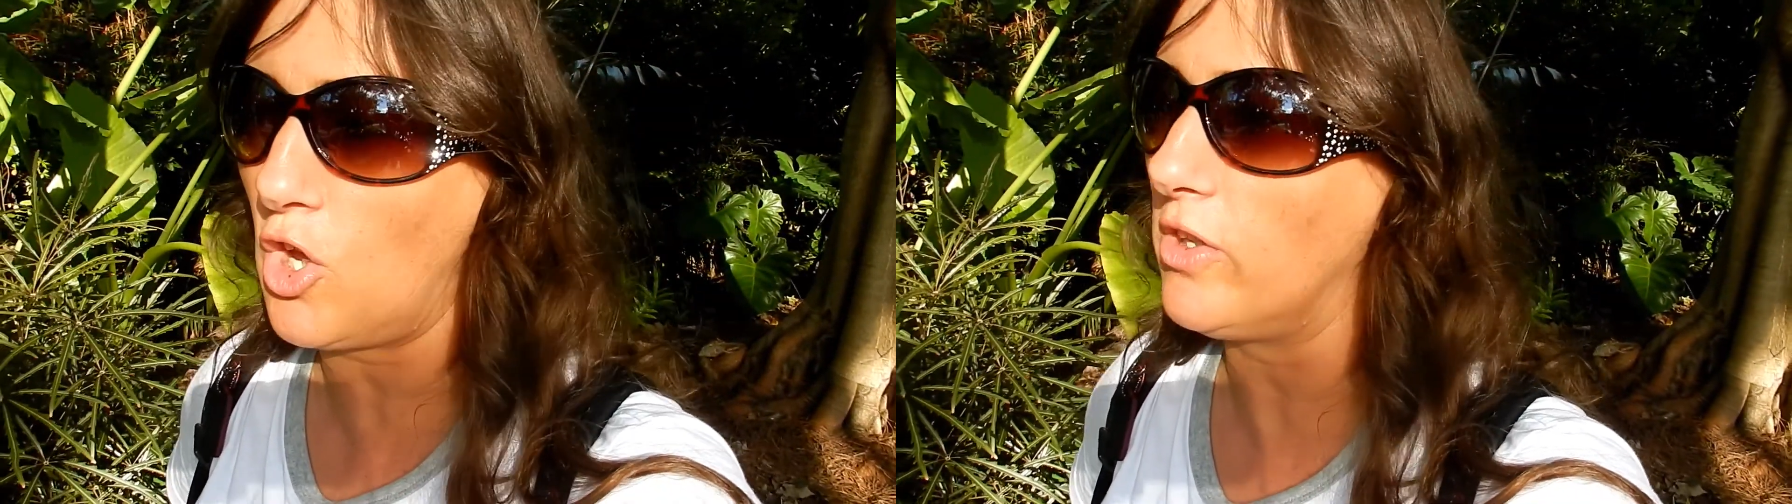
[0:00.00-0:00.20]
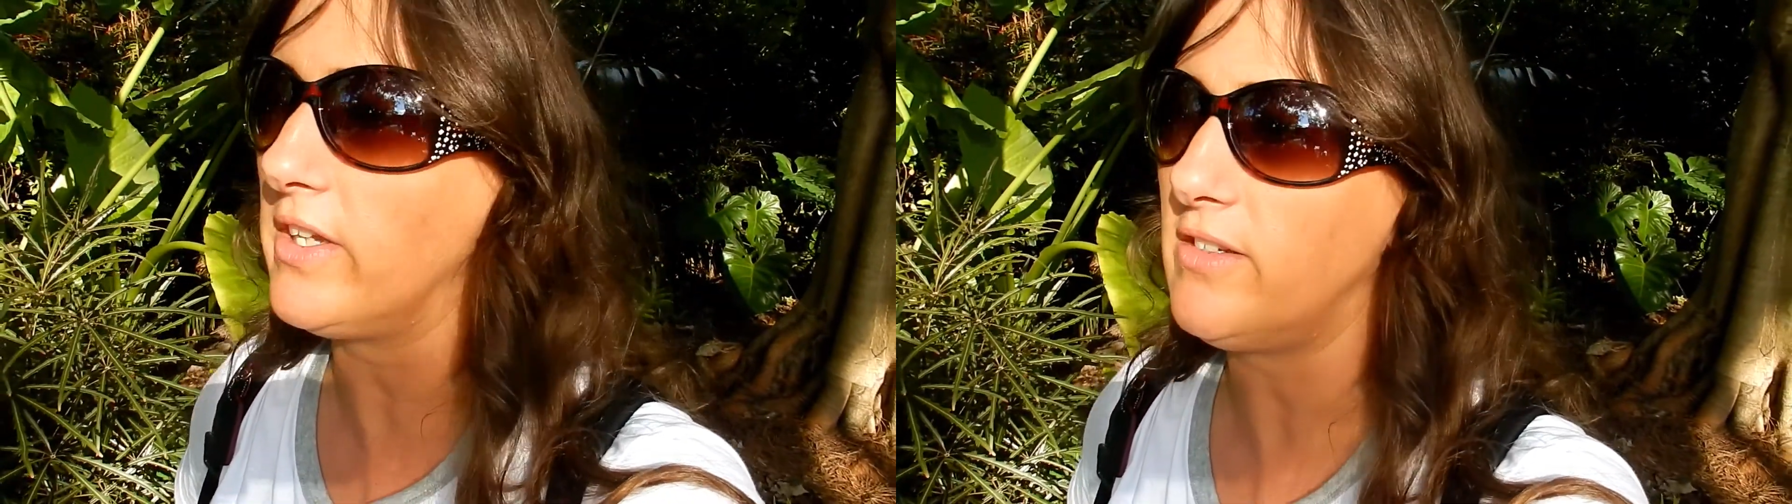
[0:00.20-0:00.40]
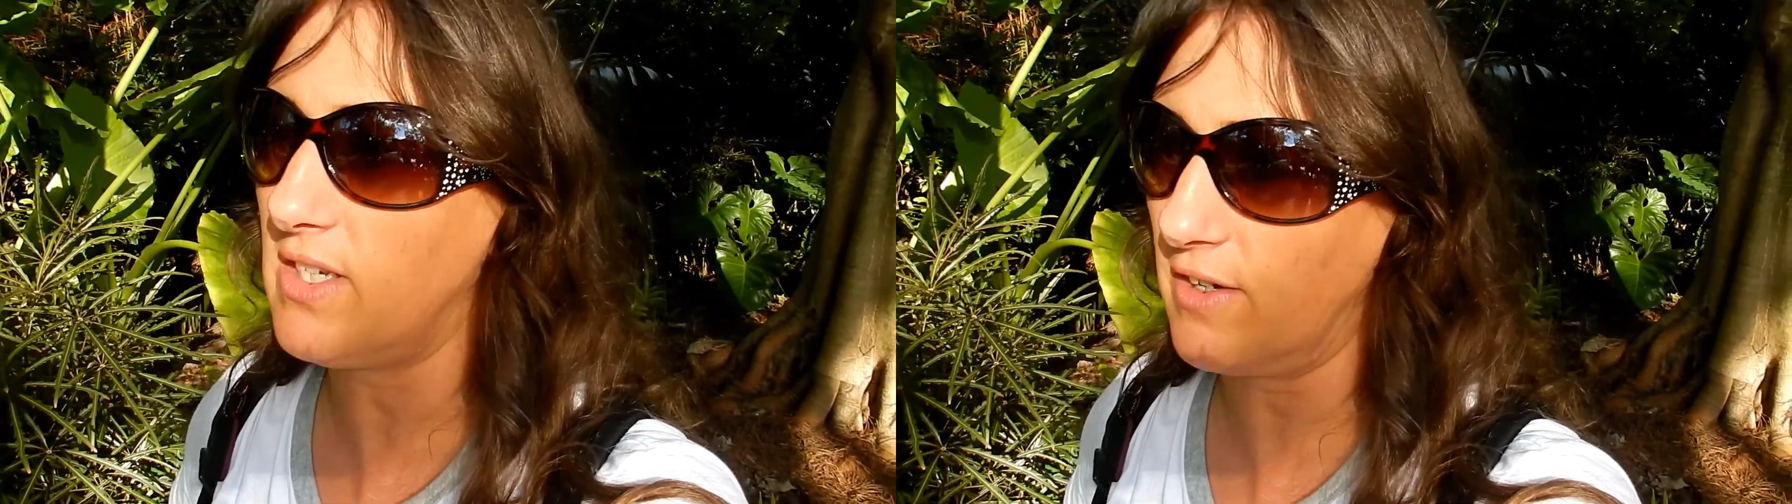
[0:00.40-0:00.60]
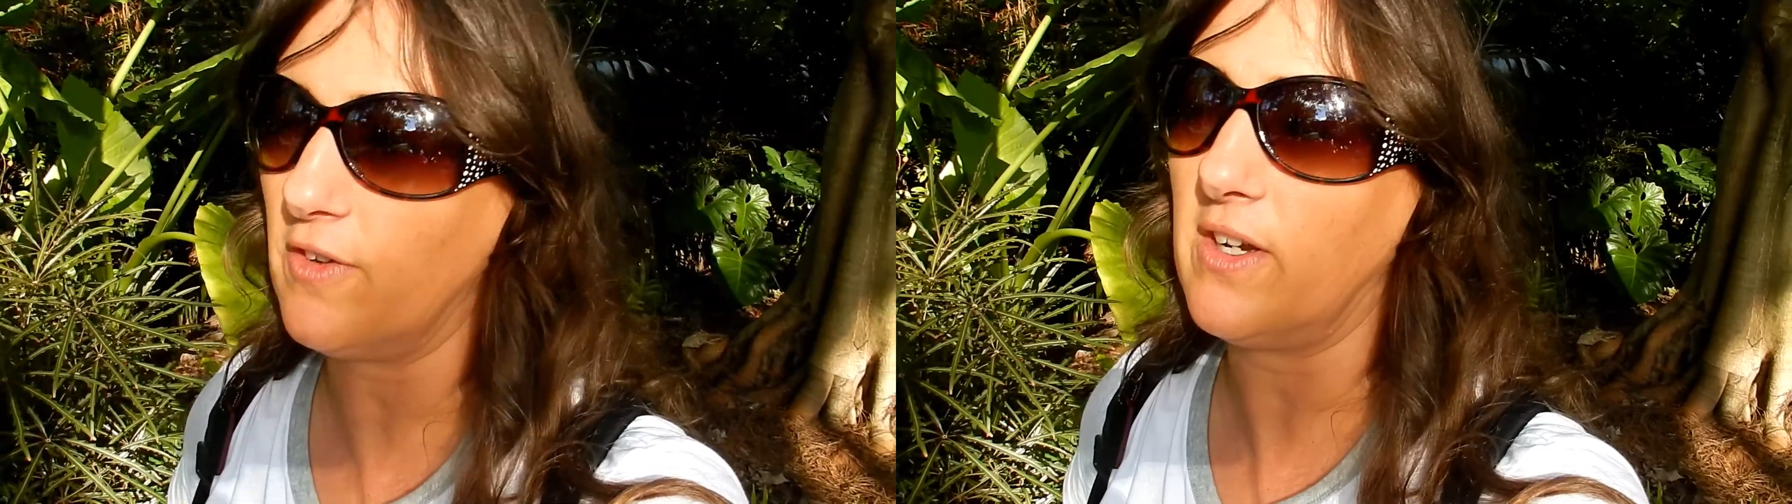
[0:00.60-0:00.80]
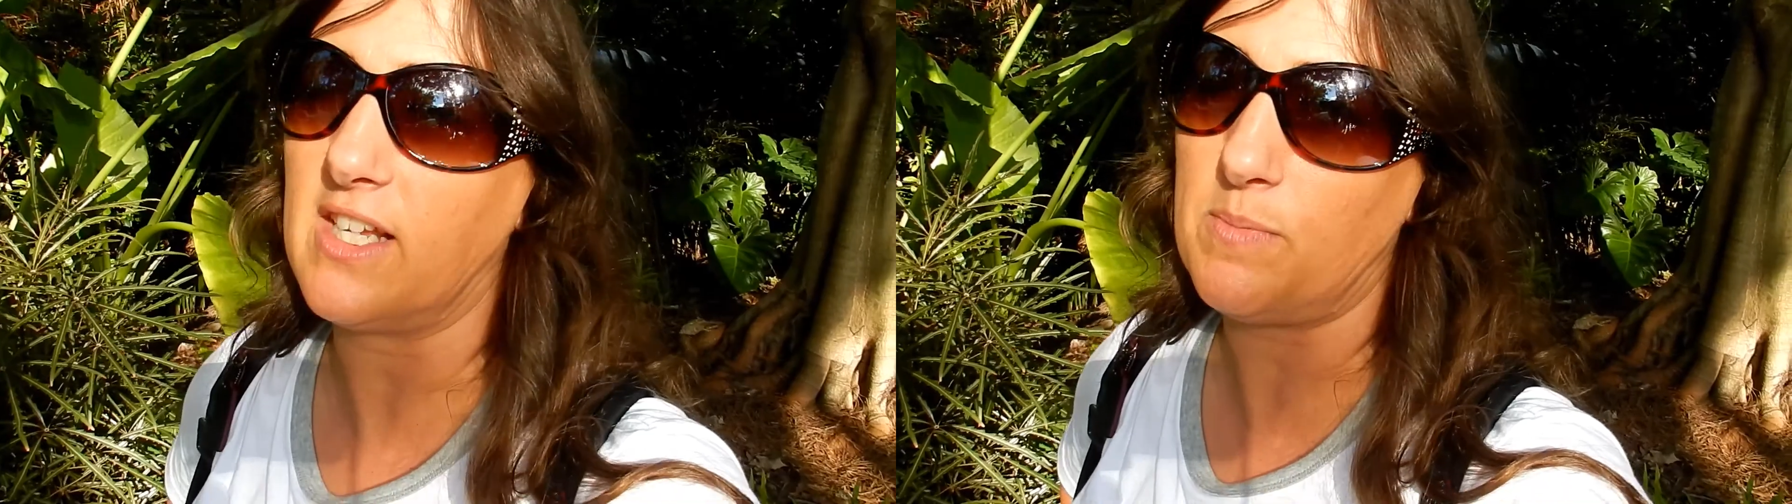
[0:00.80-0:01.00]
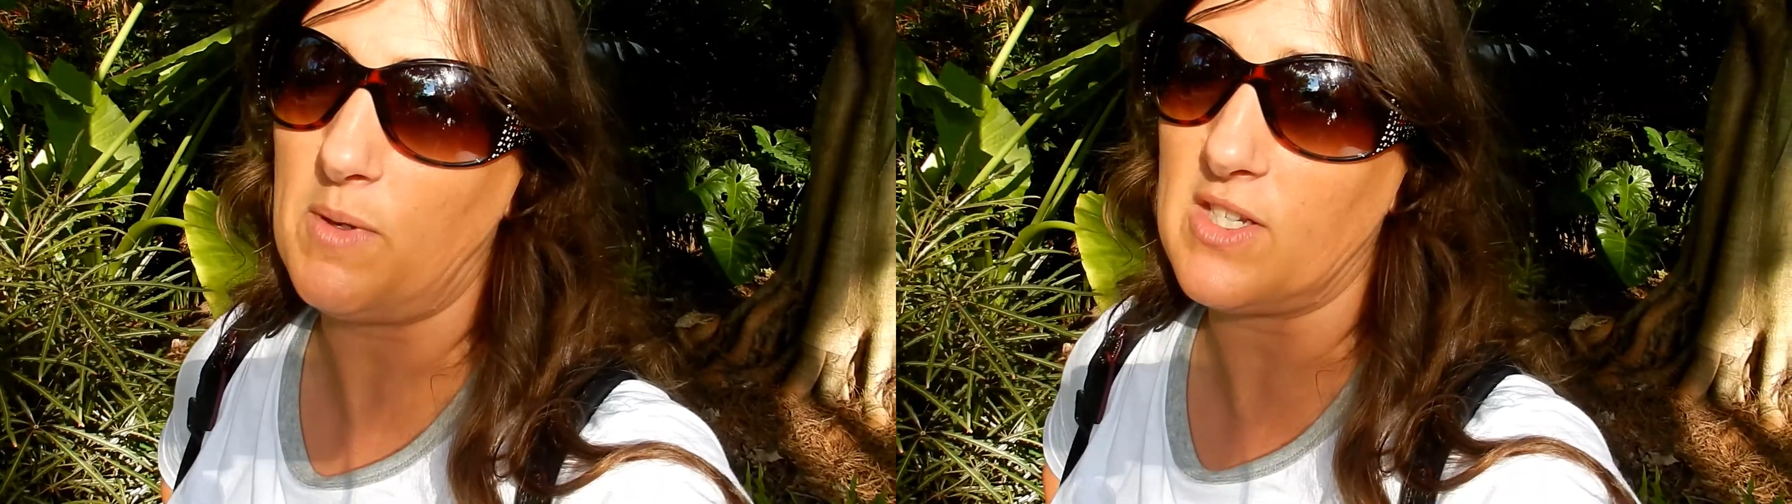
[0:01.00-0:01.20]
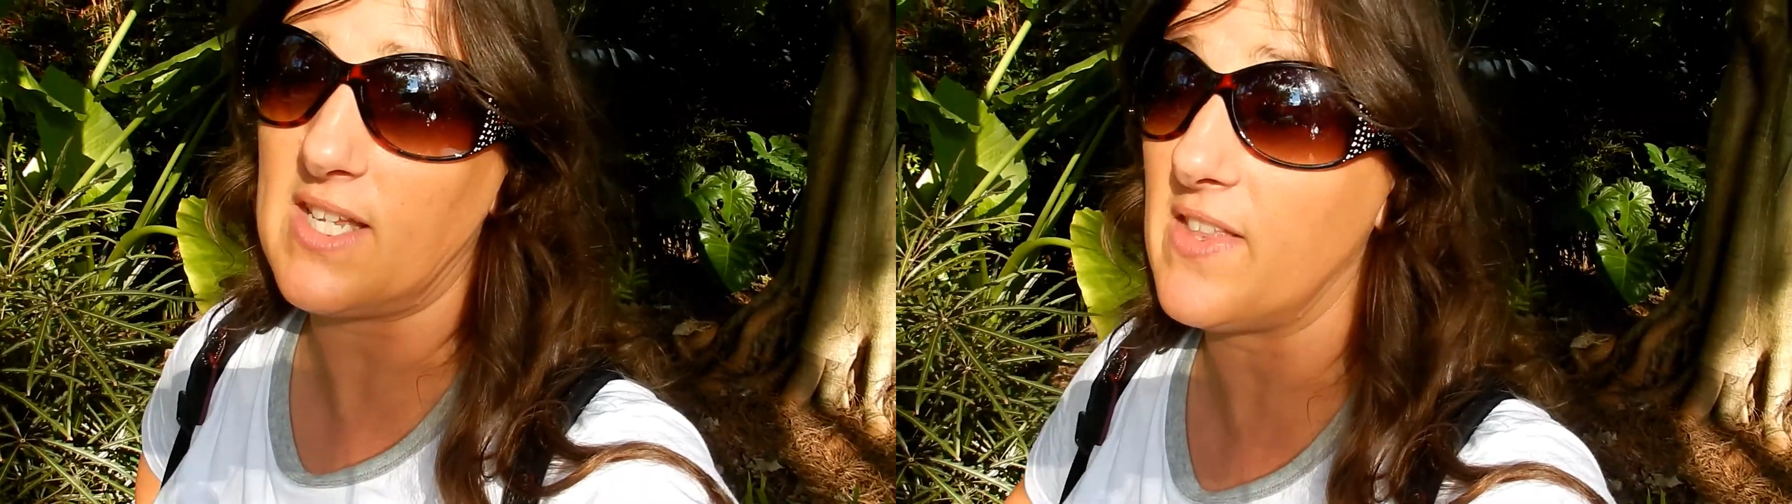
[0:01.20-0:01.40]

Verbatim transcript: totally different experience.